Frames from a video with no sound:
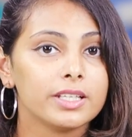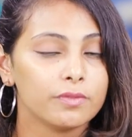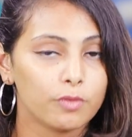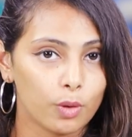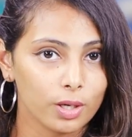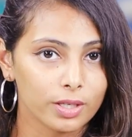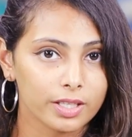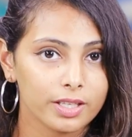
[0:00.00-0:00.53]

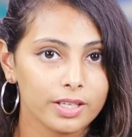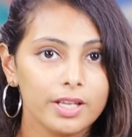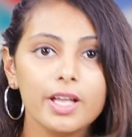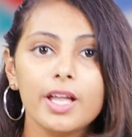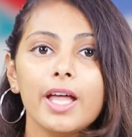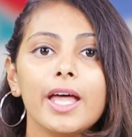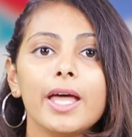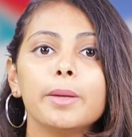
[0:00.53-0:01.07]
involved.
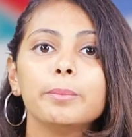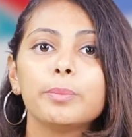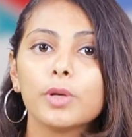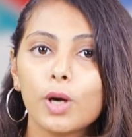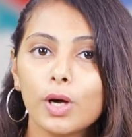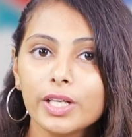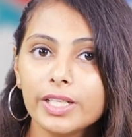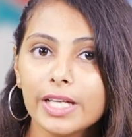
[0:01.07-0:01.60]

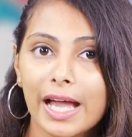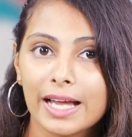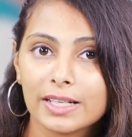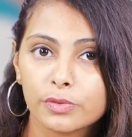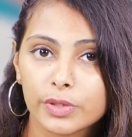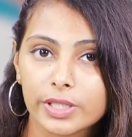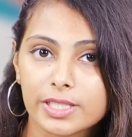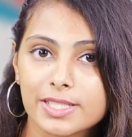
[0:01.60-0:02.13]
Employee
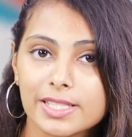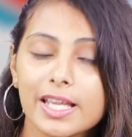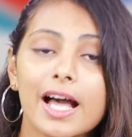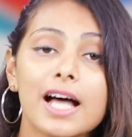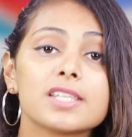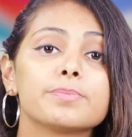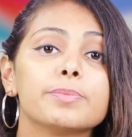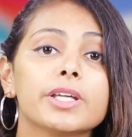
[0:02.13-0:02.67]
advocacy
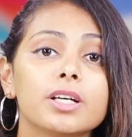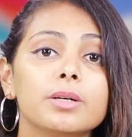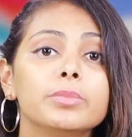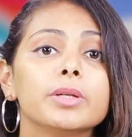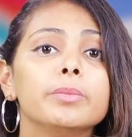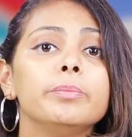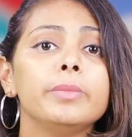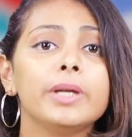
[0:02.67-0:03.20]
has become
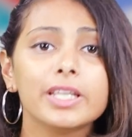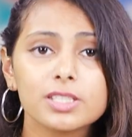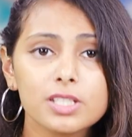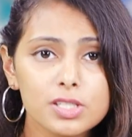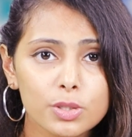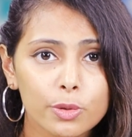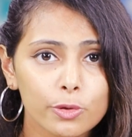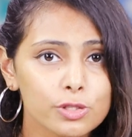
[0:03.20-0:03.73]
the
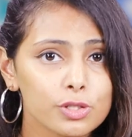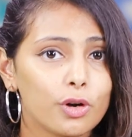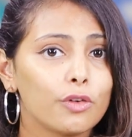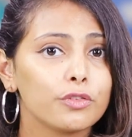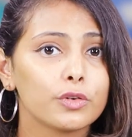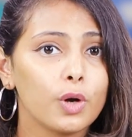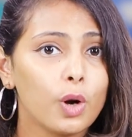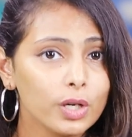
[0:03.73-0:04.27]
major source
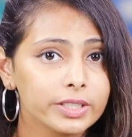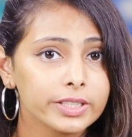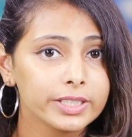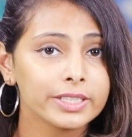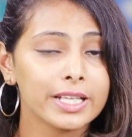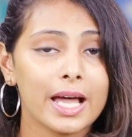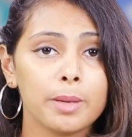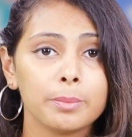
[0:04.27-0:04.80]
of
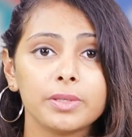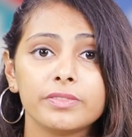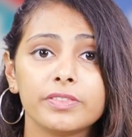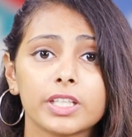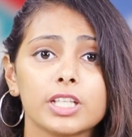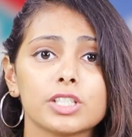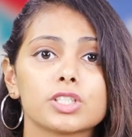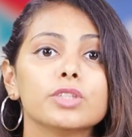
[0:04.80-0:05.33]
content
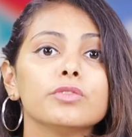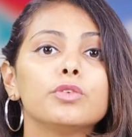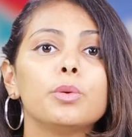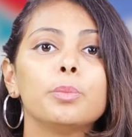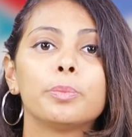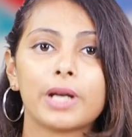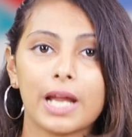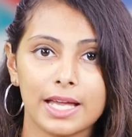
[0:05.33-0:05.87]
amplification for
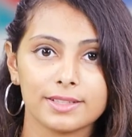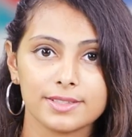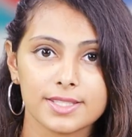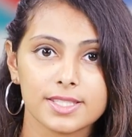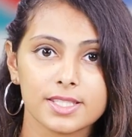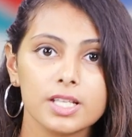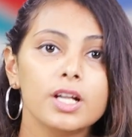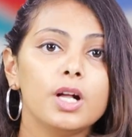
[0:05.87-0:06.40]

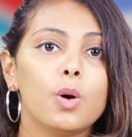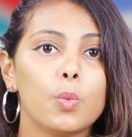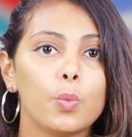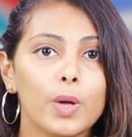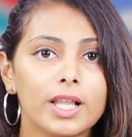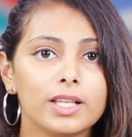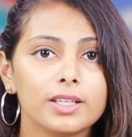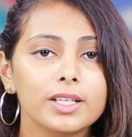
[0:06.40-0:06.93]
brands.
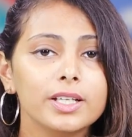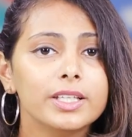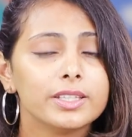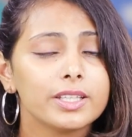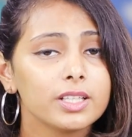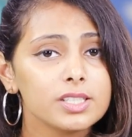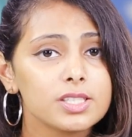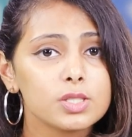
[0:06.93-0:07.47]
Well,
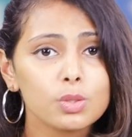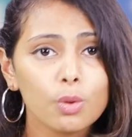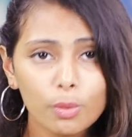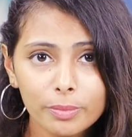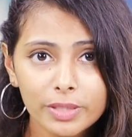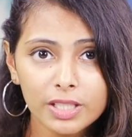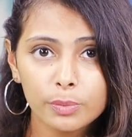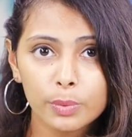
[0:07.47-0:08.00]
there are
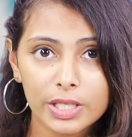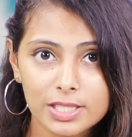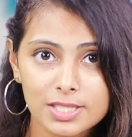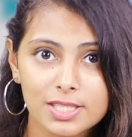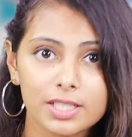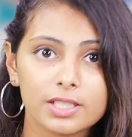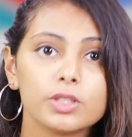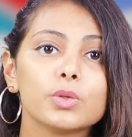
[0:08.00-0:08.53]
so many ways
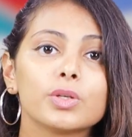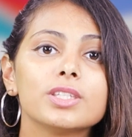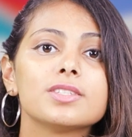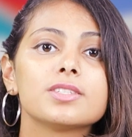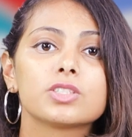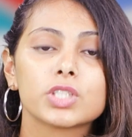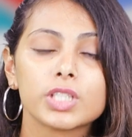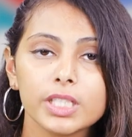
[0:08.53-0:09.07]
that you can
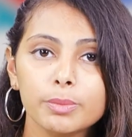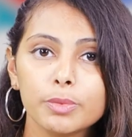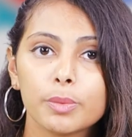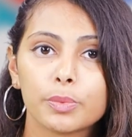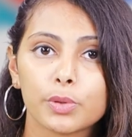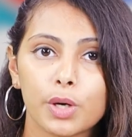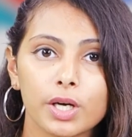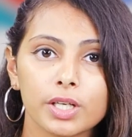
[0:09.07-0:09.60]
stream your
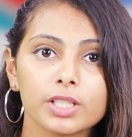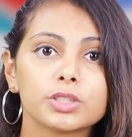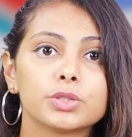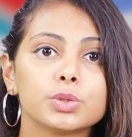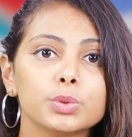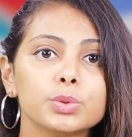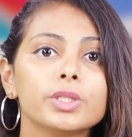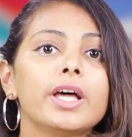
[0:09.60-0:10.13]
product
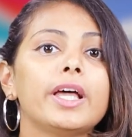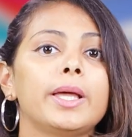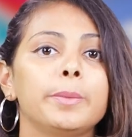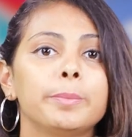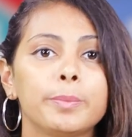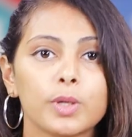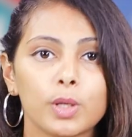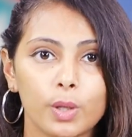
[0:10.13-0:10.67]
through the
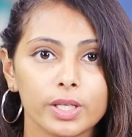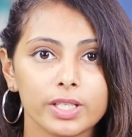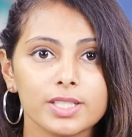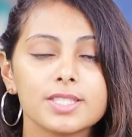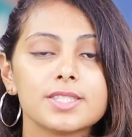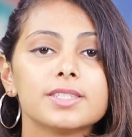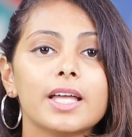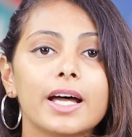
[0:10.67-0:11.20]

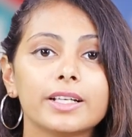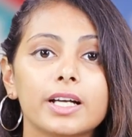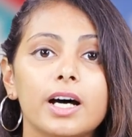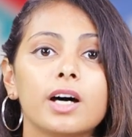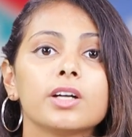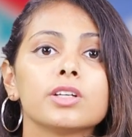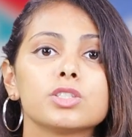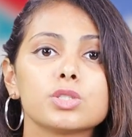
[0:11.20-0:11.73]
employees that
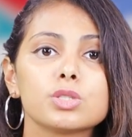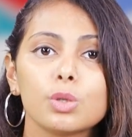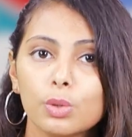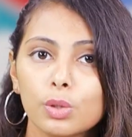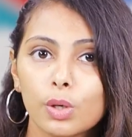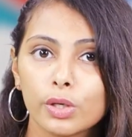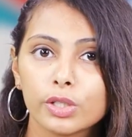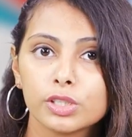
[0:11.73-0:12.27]
are so
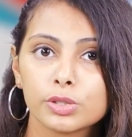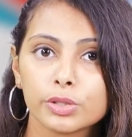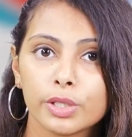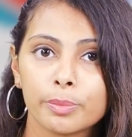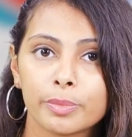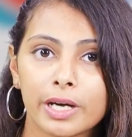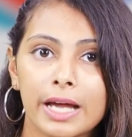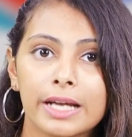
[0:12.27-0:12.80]
loyal to your
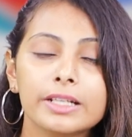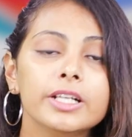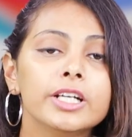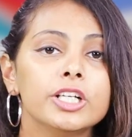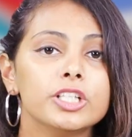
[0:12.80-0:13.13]
brand